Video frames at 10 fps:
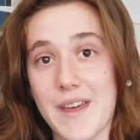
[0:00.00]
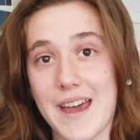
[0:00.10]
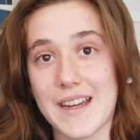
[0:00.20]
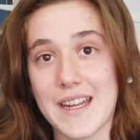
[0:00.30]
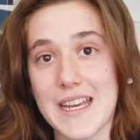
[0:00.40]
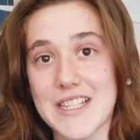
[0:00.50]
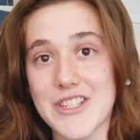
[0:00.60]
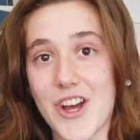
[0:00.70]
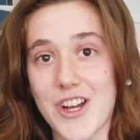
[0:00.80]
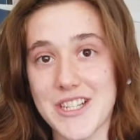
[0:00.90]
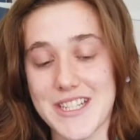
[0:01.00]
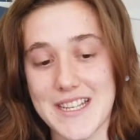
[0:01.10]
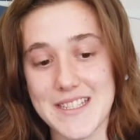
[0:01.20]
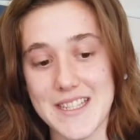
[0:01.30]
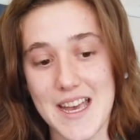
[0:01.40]
of that, it's not
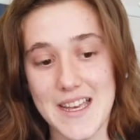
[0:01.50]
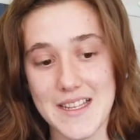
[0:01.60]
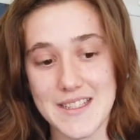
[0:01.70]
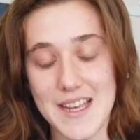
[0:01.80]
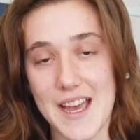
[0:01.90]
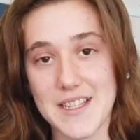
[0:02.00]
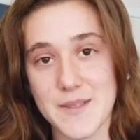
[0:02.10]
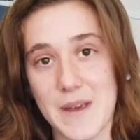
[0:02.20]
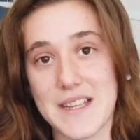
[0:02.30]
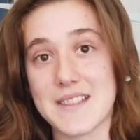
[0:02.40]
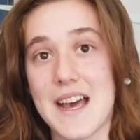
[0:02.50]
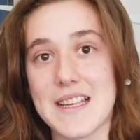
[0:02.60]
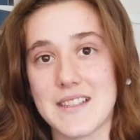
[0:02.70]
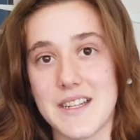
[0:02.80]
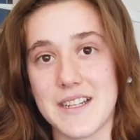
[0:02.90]
just a science-based
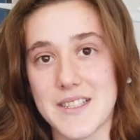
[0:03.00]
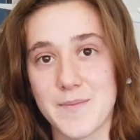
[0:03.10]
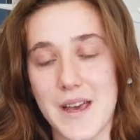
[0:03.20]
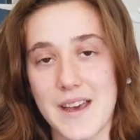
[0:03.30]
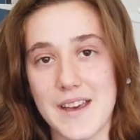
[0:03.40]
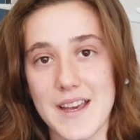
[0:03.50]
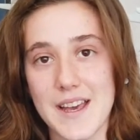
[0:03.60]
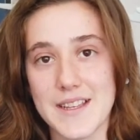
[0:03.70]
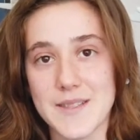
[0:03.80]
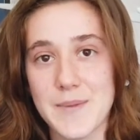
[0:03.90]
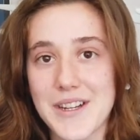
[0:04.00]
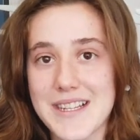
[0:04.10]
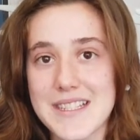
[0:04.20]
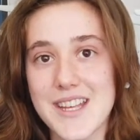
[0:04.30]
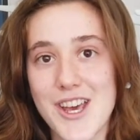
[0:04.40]
isolated ex uh,
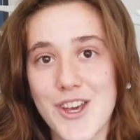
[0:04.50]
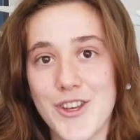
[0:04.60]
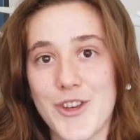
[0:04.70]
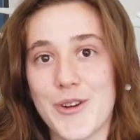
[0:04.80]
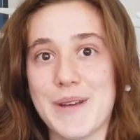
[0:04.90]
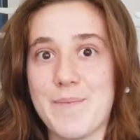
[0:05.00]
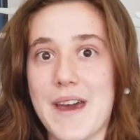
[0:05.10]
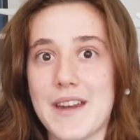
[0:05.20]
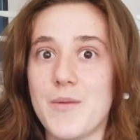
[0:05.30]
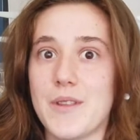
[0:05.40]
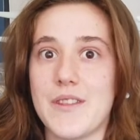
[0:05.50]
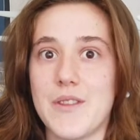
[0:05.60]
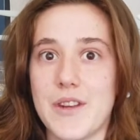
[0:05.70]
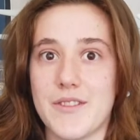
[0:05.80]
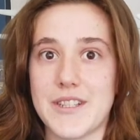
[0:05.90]
experience. You're embedded within
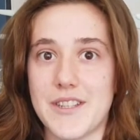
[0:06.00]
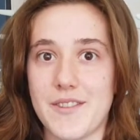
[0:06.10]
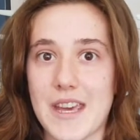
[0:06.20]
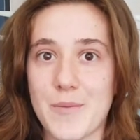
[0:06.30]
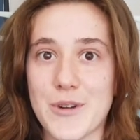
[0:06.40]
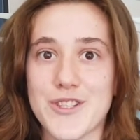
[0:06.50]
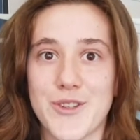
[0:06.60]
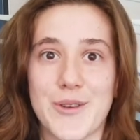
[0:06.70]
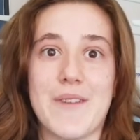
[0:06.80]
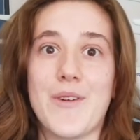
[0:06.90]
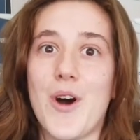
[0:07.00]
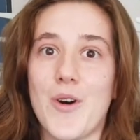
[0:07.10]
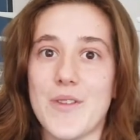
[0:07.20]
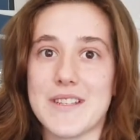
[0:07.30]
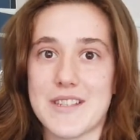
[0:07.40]
the University of Cambridge, so you have
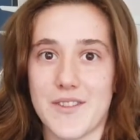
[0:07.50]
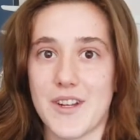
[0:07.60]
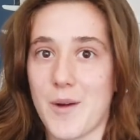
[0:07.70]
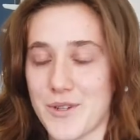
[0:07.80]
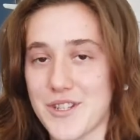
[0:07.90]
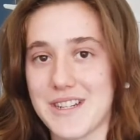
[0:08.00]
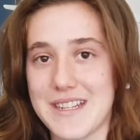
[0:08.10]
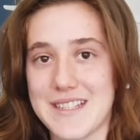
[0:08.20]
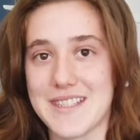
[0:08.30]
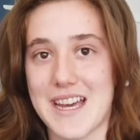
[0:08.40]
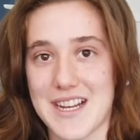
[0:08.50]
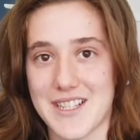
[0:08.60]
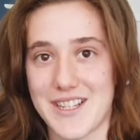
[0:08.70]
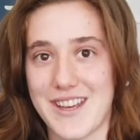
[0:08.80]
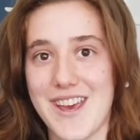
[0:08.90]
all these different opportunities to
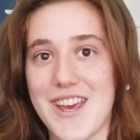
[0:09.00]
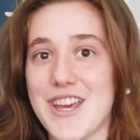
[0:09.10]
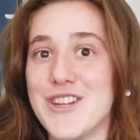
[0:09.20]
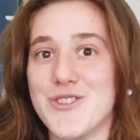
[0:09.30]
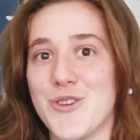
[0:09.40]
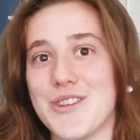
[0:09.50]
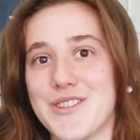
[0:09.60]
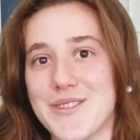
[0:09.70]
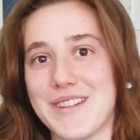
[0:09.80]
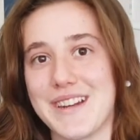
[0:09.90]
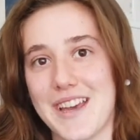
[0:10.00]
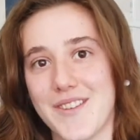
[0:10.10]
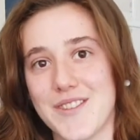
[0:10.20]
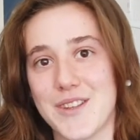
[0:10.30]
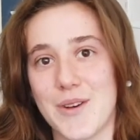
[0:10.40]
actually enjoy student
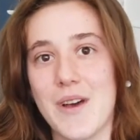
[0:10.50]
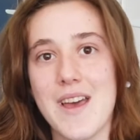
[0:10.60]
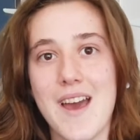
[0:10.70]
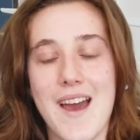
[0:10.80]
life. So